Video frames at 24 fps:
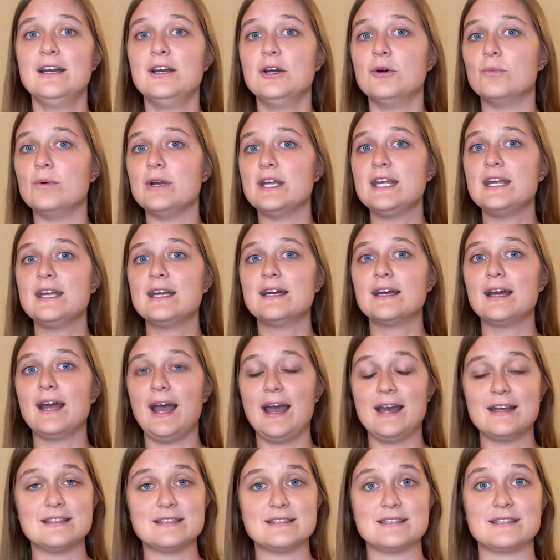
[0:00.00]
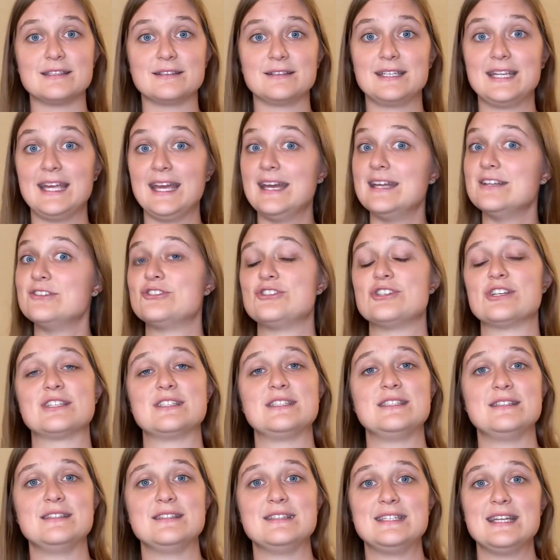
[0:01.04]
We as kids
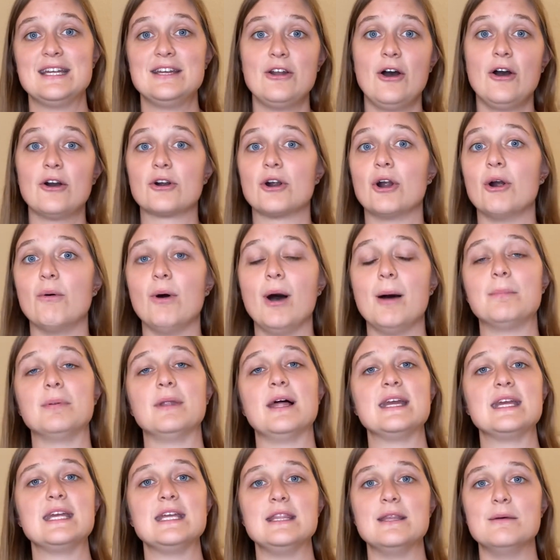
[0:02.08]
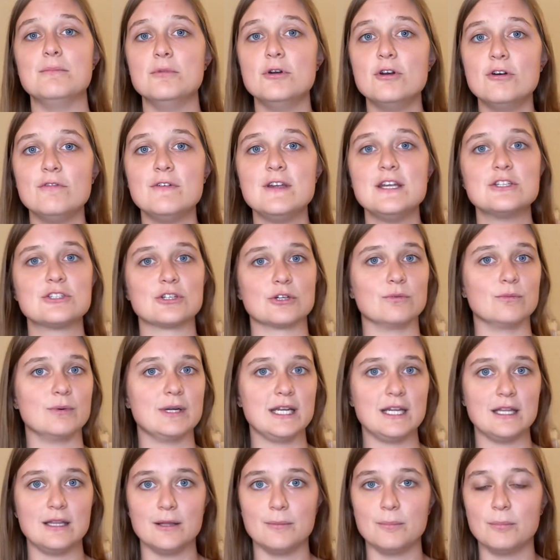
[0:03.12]
just did not grow up liking the movies or
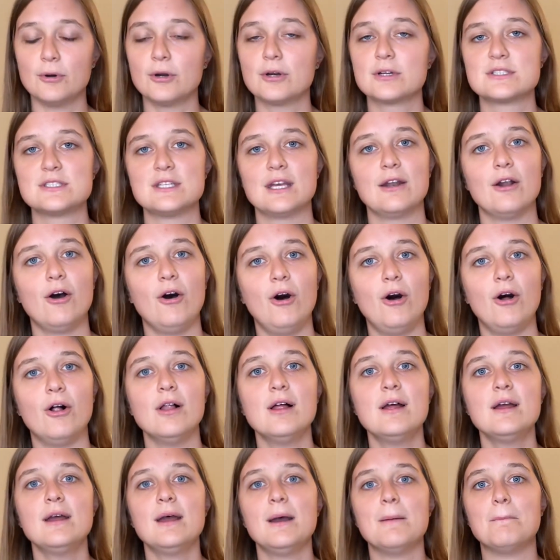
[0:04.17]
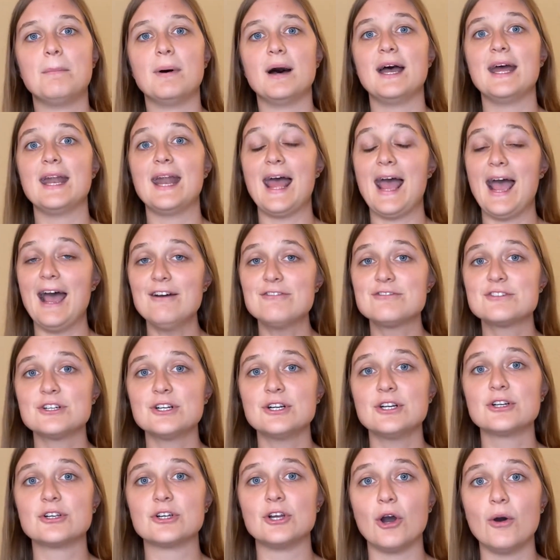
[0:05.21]
reading the books at all, but
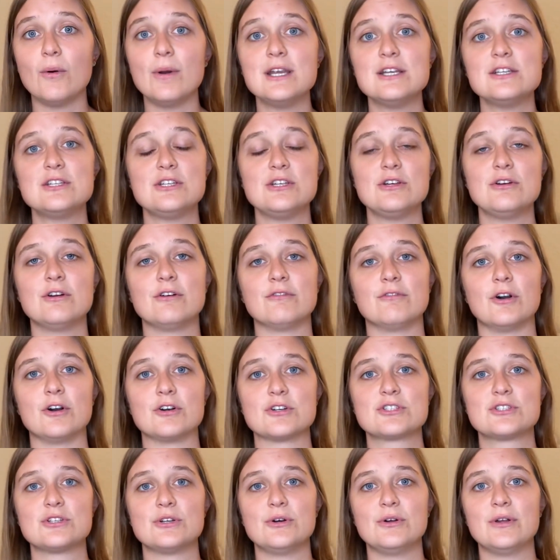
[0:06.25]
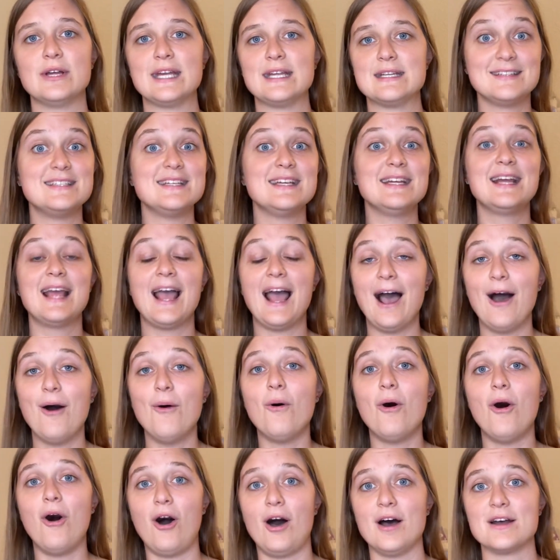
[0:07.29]
after going to Universal and seeing
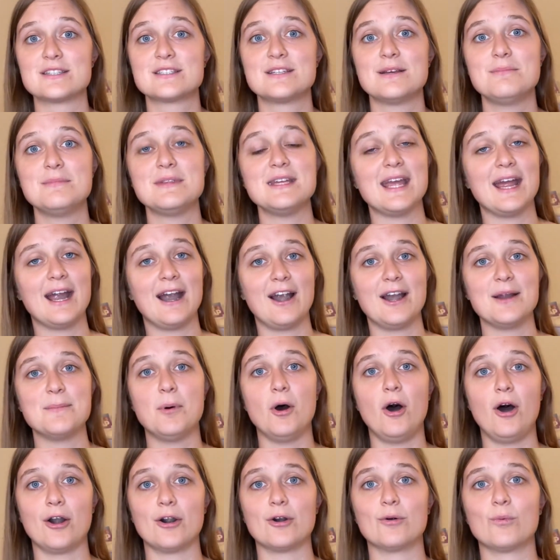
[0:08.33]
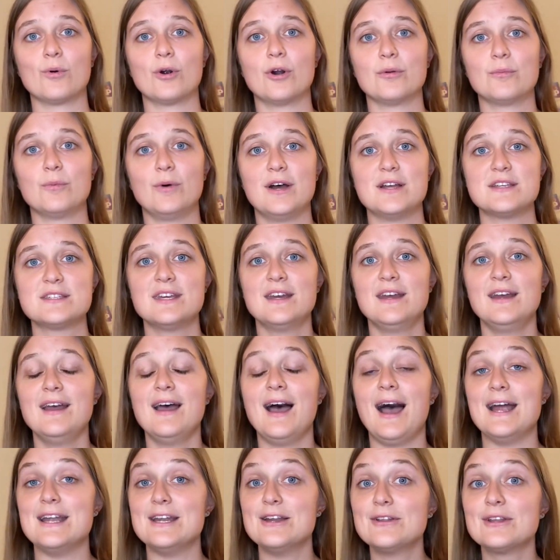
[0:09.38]
how awesome the Harry Potter world was,
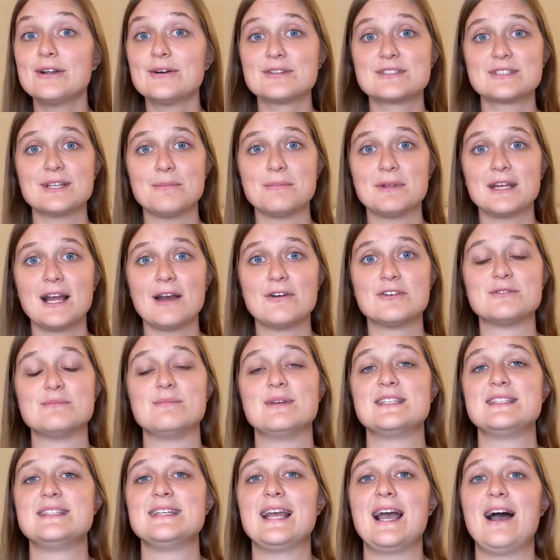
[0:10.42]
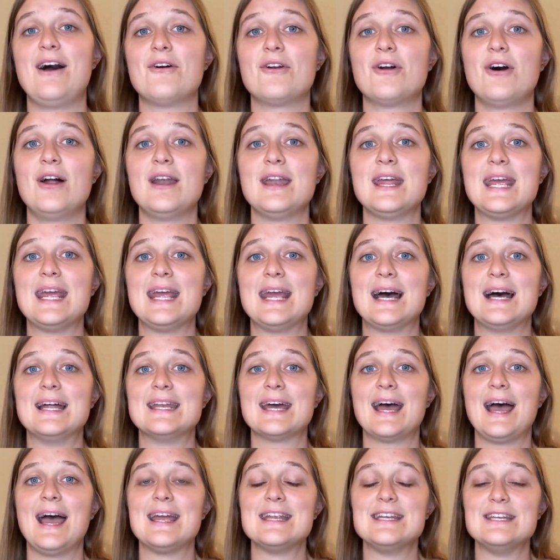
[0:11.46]
I knew there was something I was missing out on, and
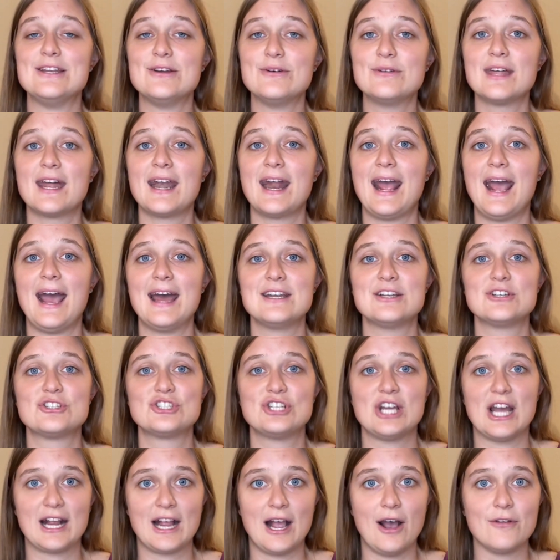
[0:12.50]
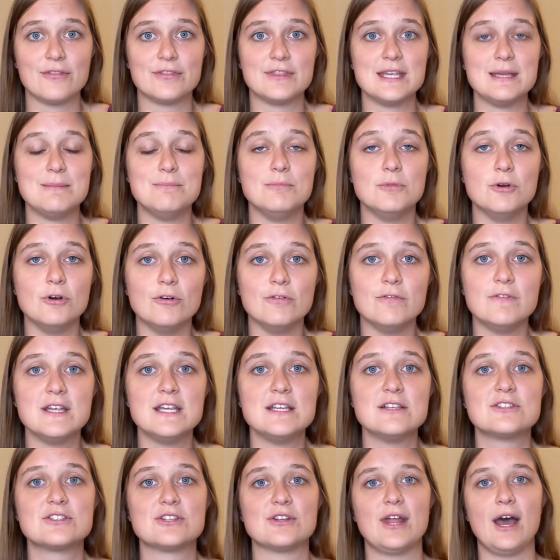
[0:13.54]
I knew that I had to check out the
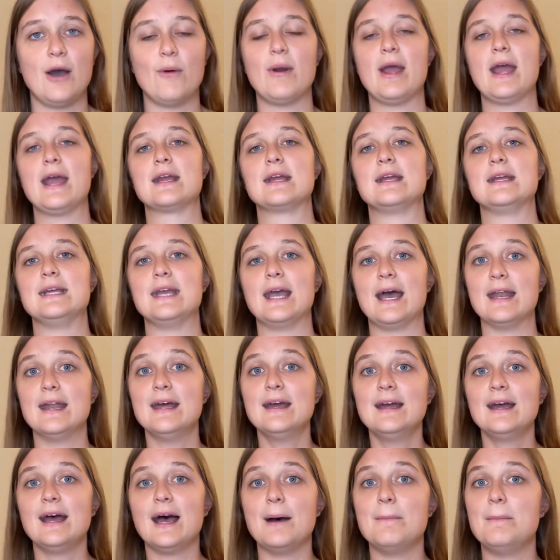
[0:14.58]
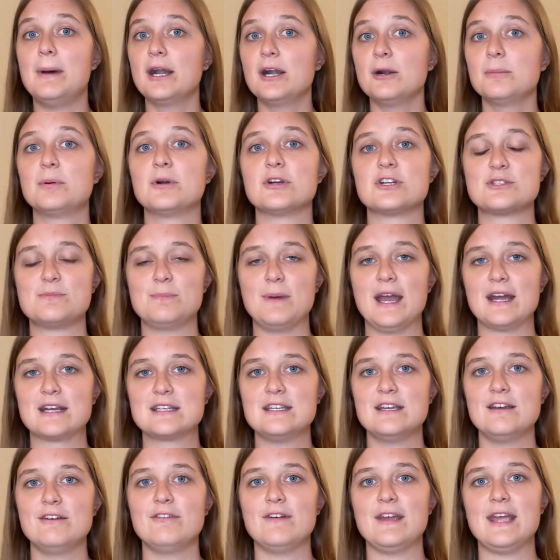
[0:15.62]
movies so that way I could get a better
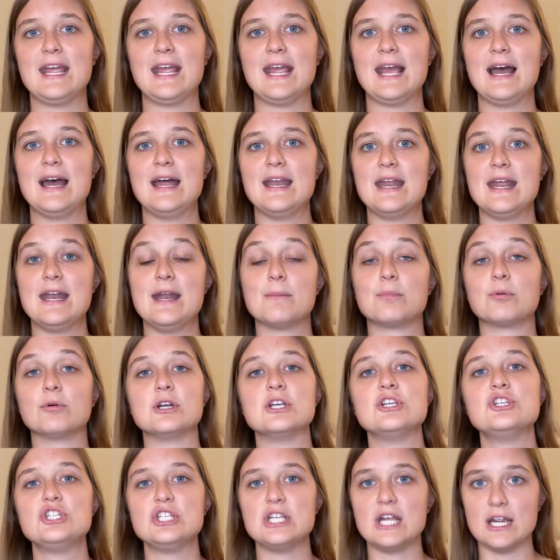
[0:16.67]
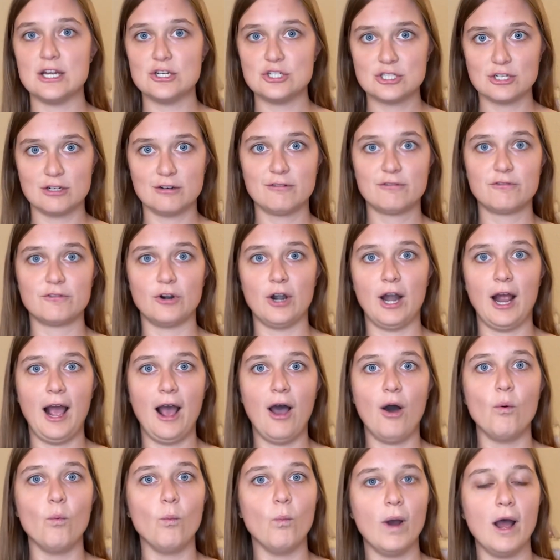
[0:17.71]
perspective and an appreciation for
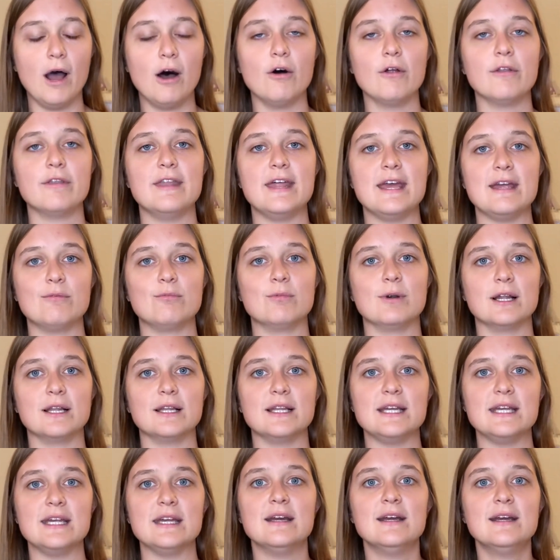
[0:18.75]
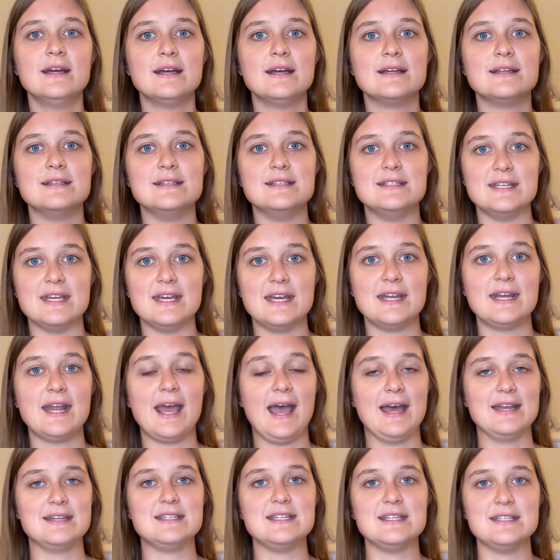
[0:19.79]
how well they really did
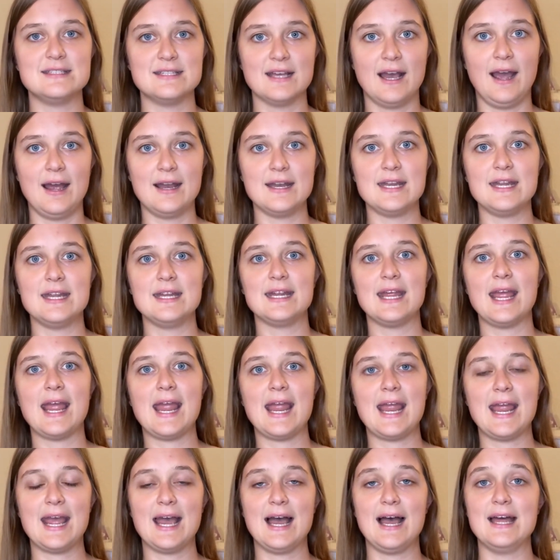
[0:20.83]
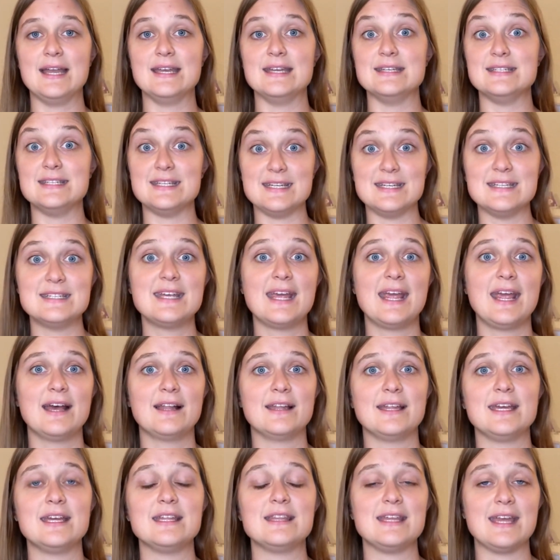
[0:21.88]
at designing and
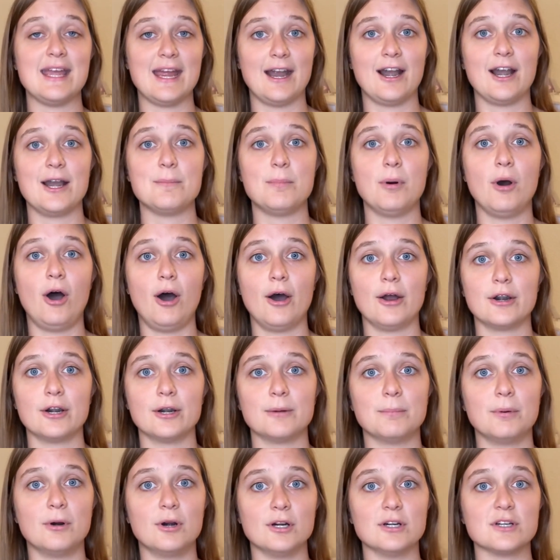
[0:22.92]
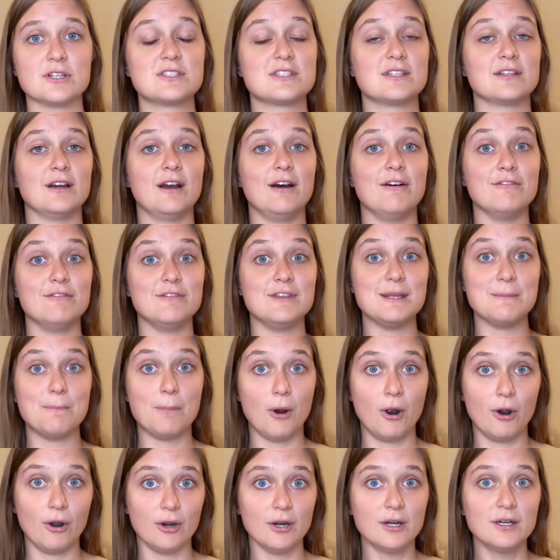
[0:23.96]
detailing the Harry Potter parts of the
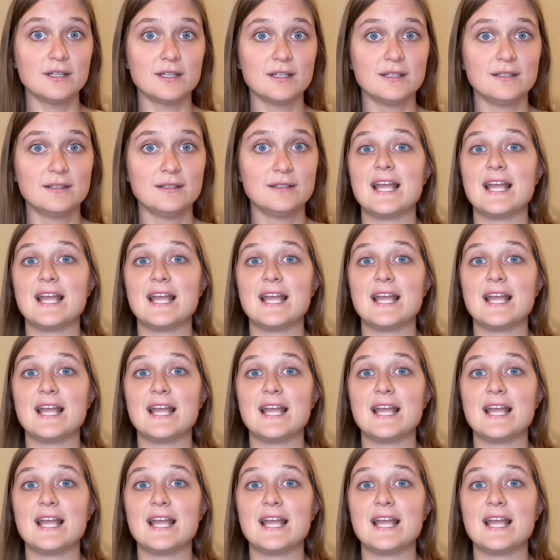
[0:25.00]
park.